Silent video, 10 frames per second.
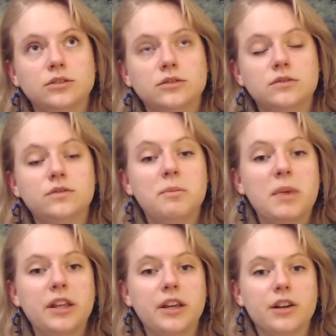
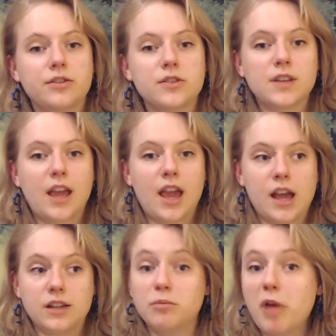familiars
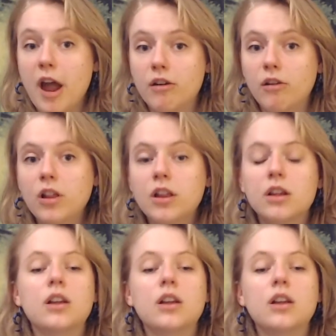and apparel.